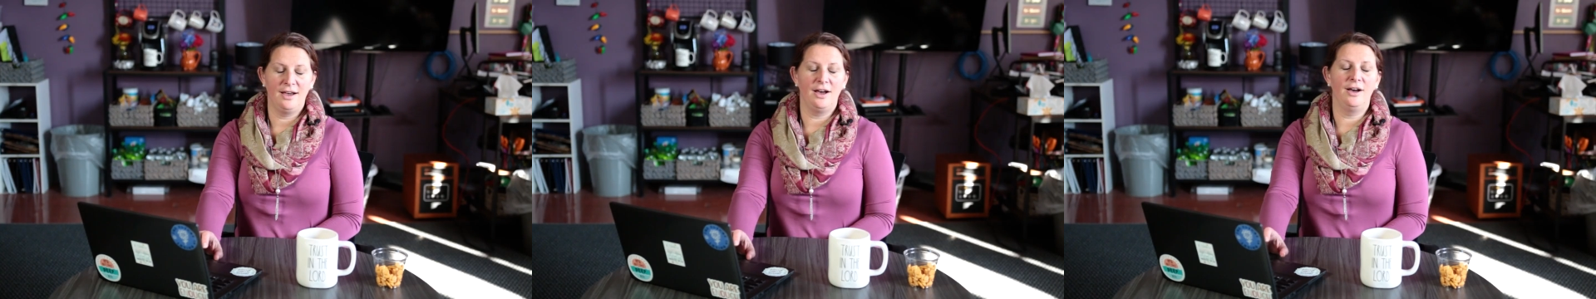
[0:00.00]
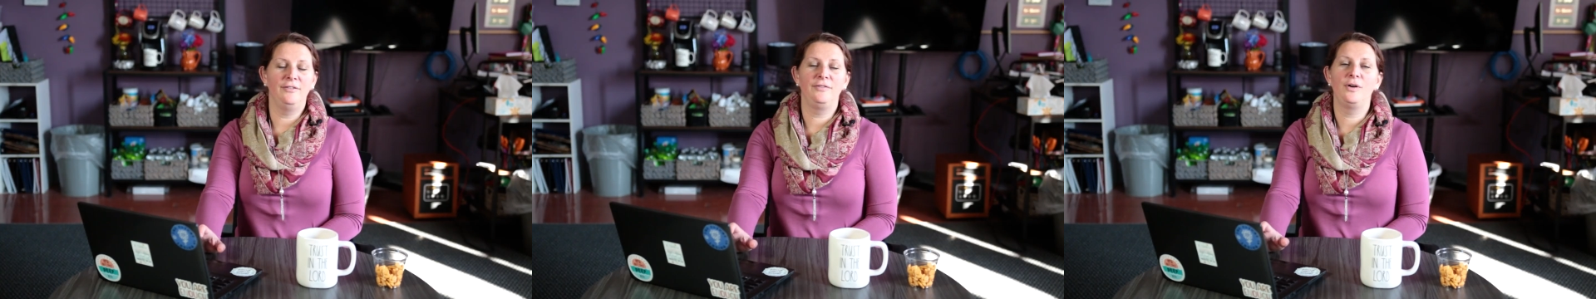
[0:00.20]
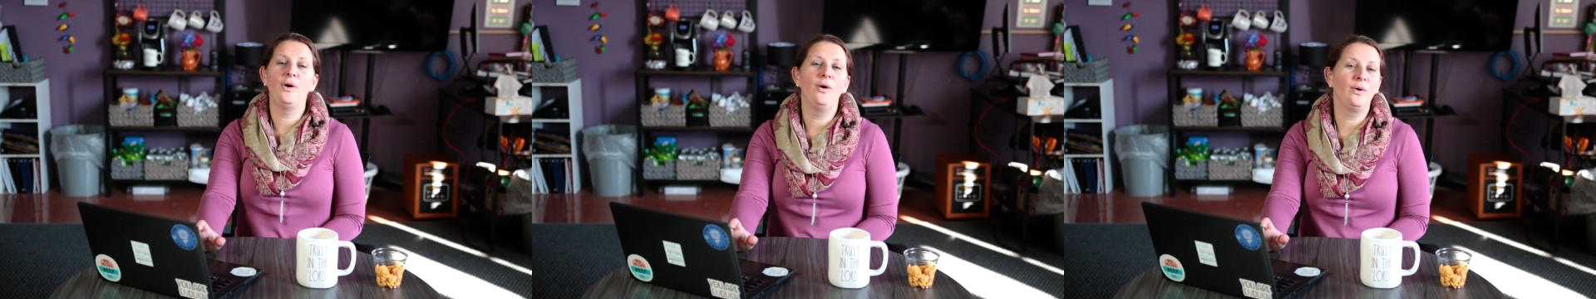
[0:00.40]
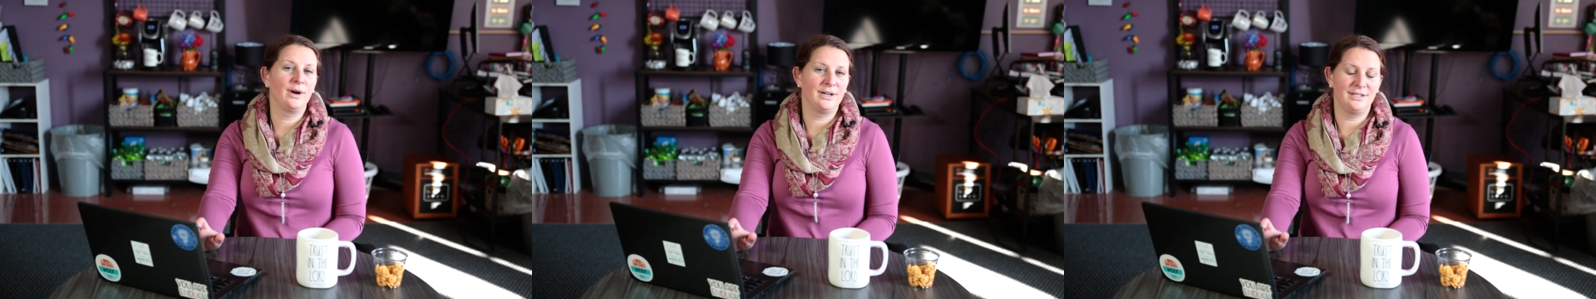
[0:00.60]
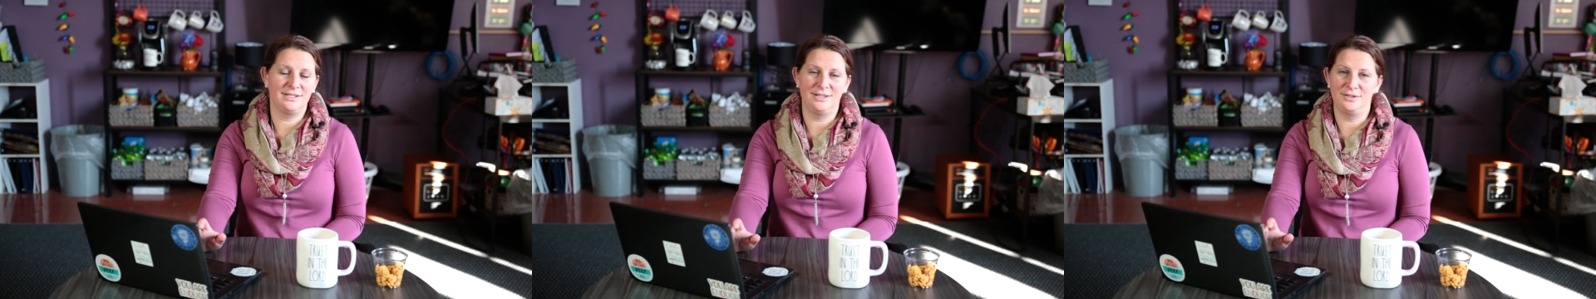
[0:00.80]
Of
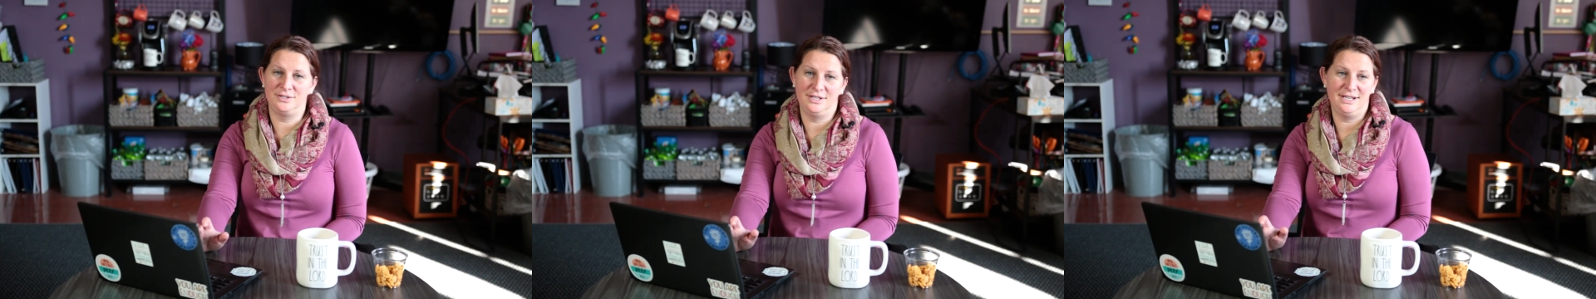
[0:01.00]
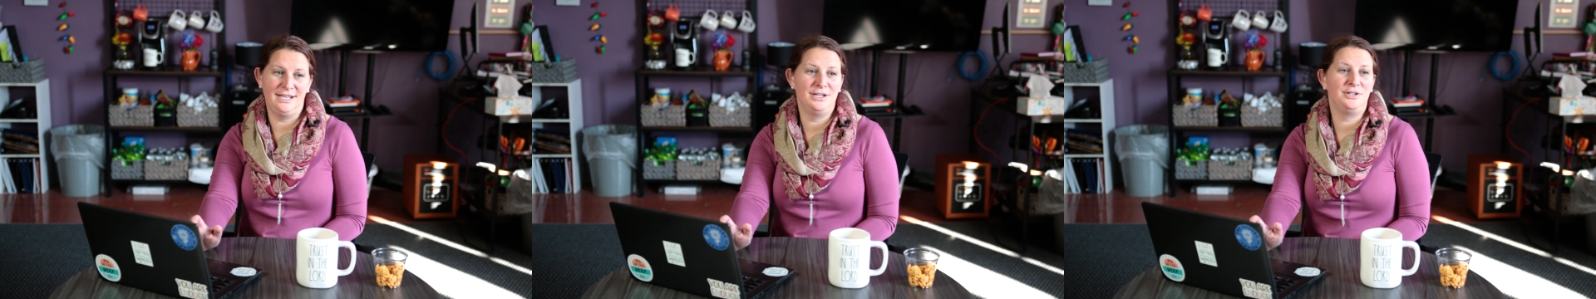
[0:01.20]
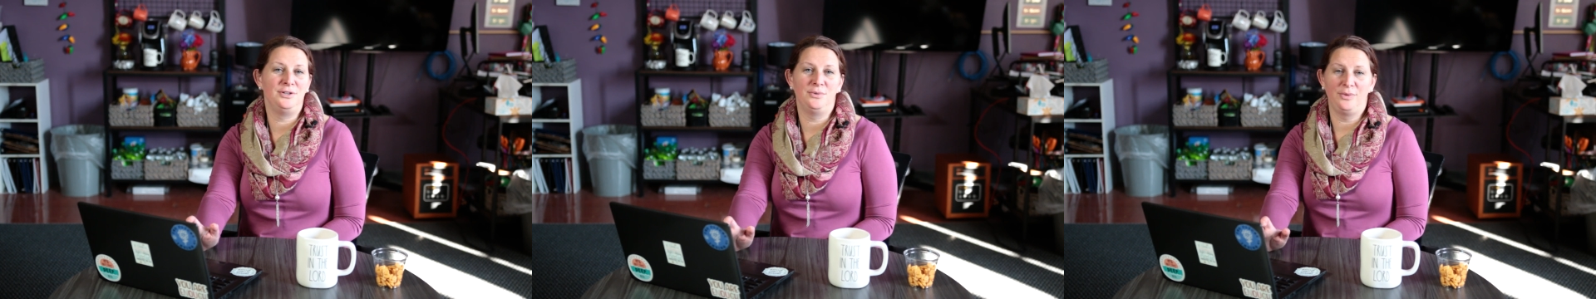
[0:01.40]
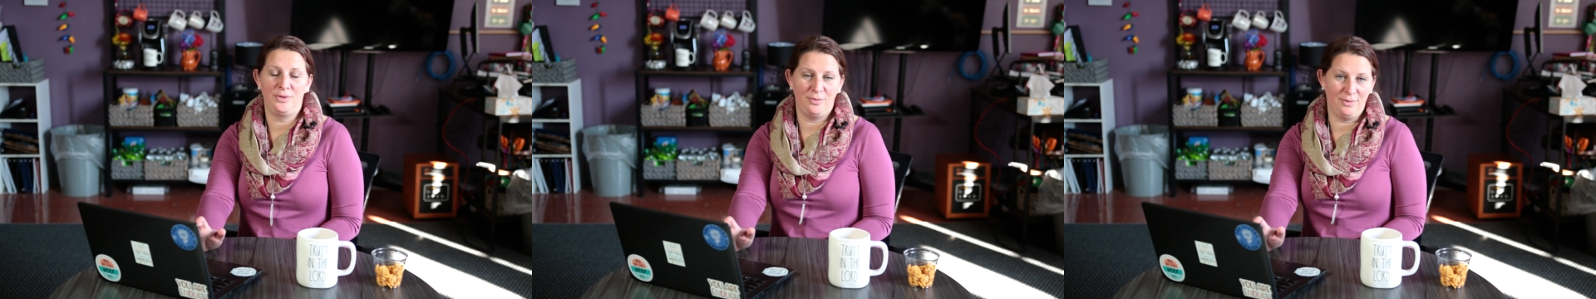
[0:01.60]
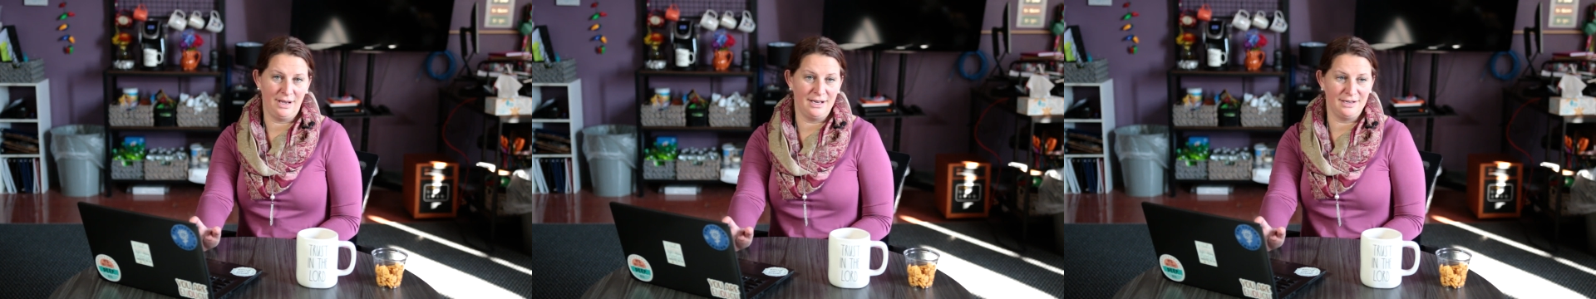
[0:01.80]
course there's an issue with
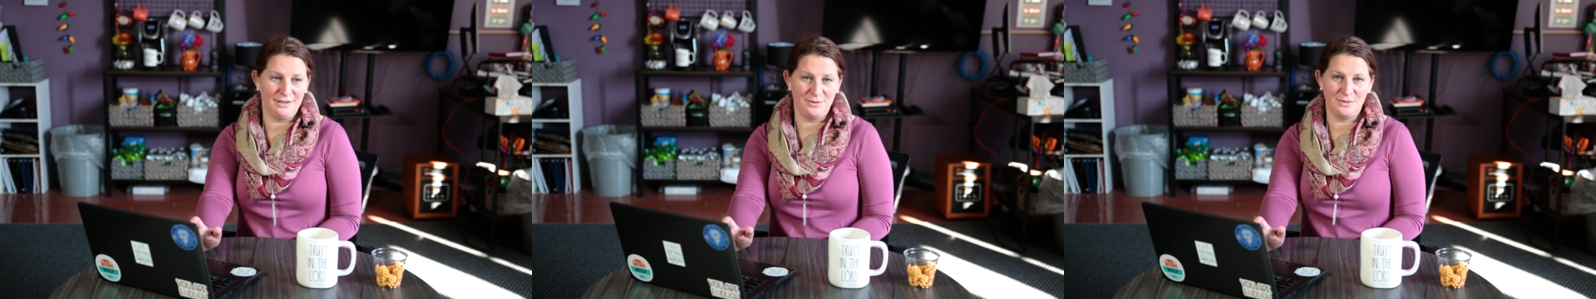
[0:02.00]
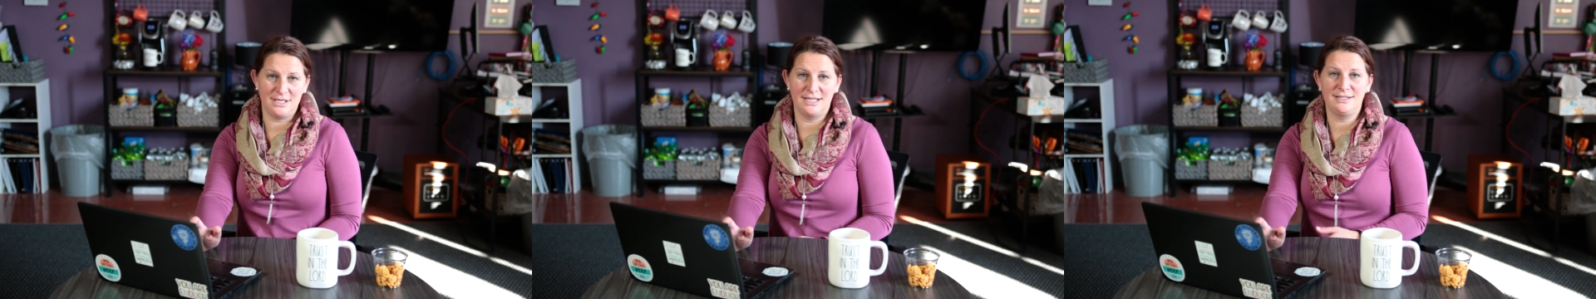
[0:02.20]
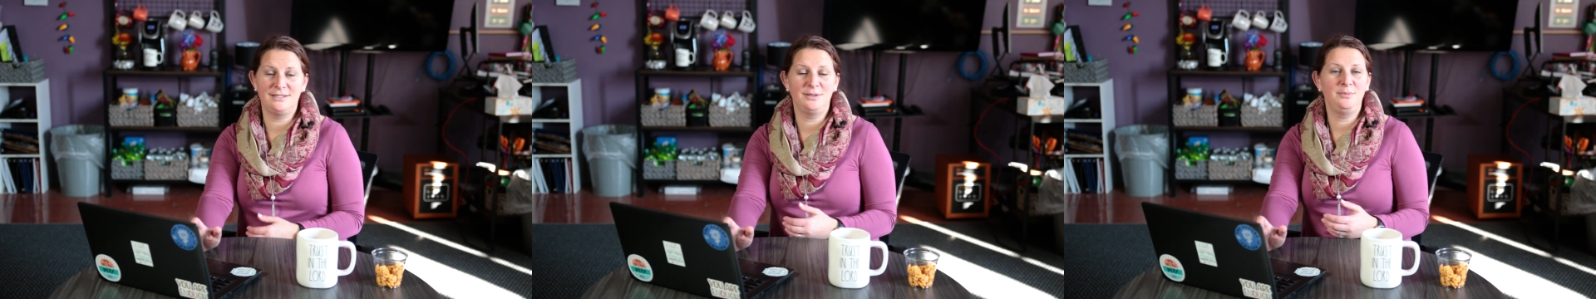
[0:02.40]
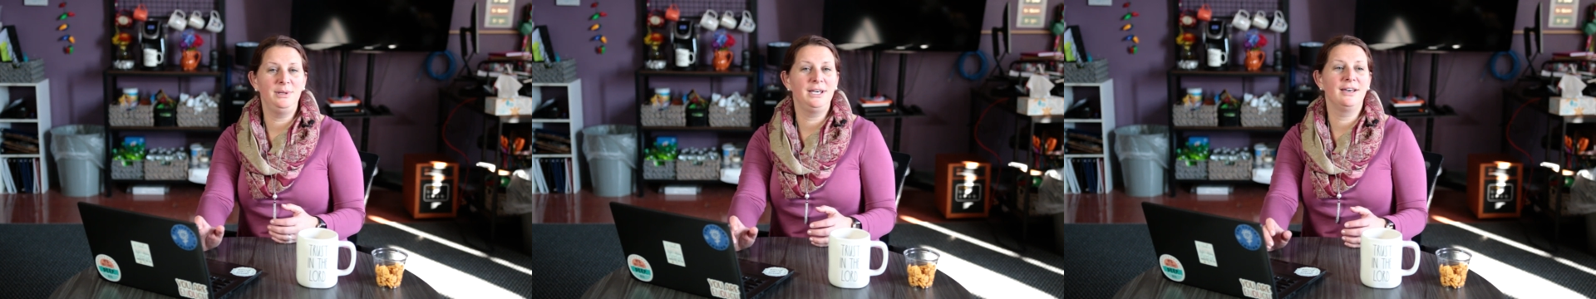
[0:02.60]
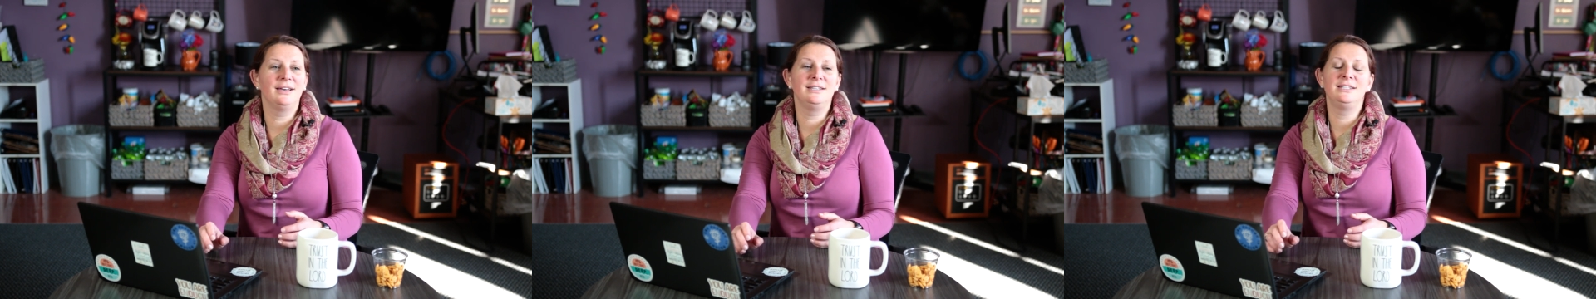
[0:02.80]
the writing utensil
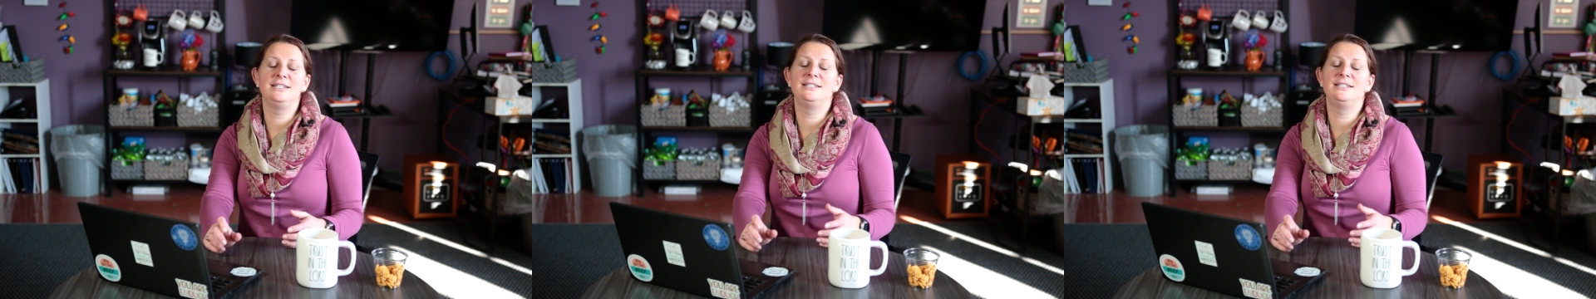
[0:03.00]
because